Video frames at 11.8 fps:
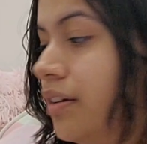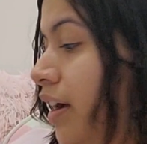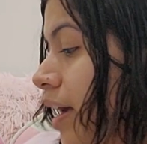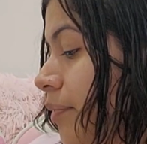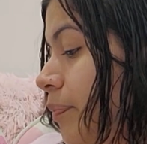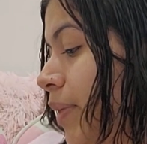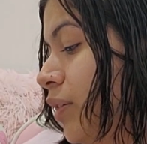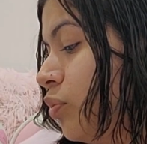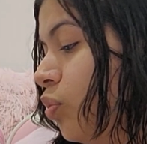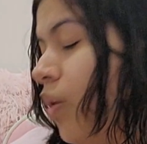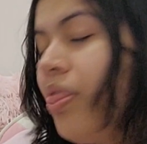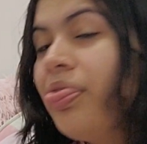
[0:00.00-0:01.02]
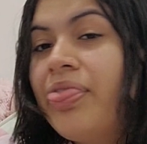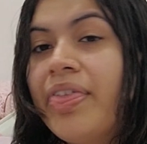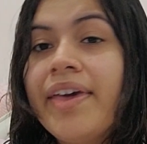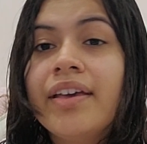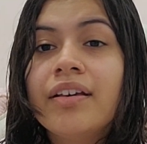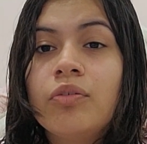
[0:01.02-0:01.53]
I've made one
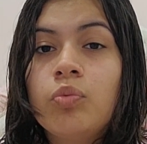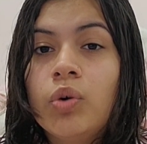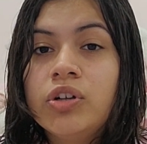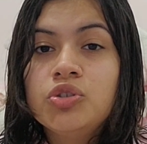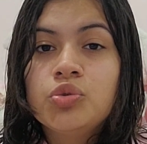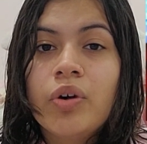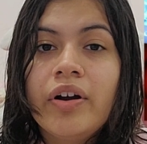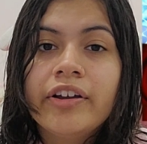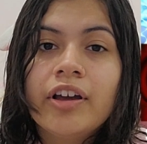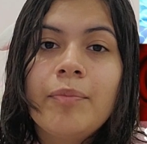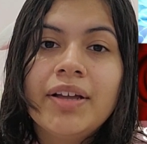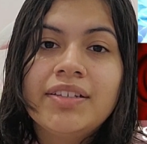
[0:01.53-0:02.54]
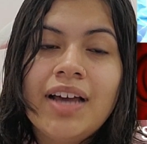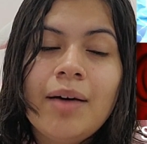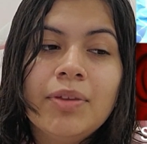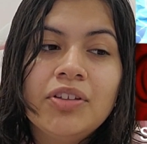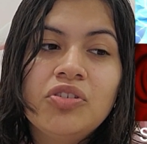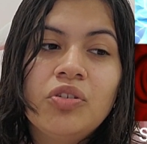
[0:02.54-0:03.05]
drawing on my
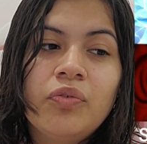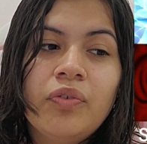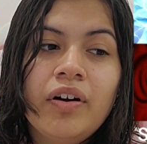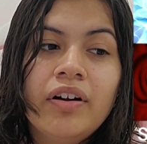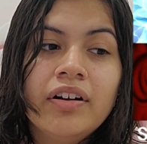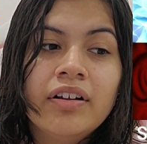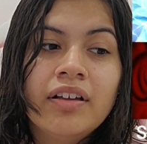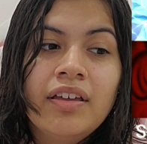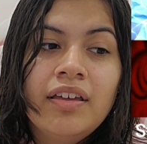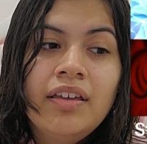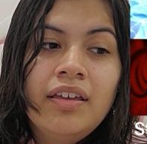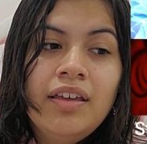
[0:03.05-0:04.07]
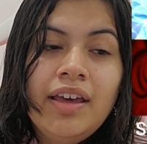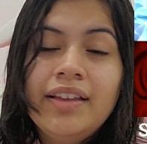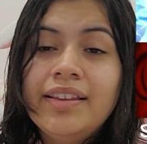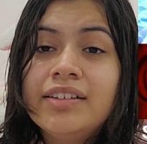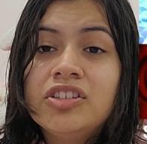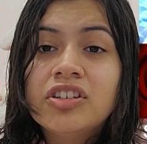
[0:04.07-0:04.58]
tablet so far, and
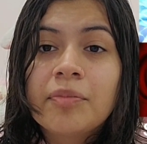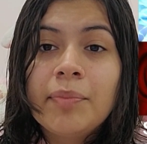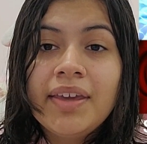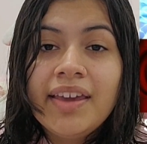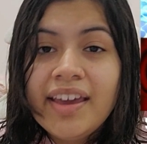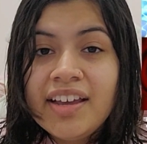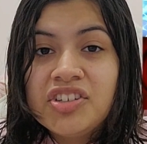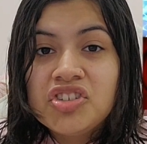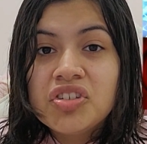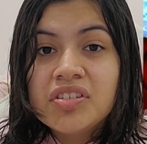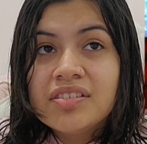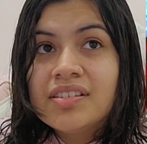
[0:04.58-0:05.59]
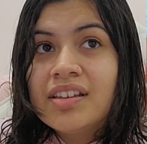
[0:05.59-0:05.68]
that took me ages.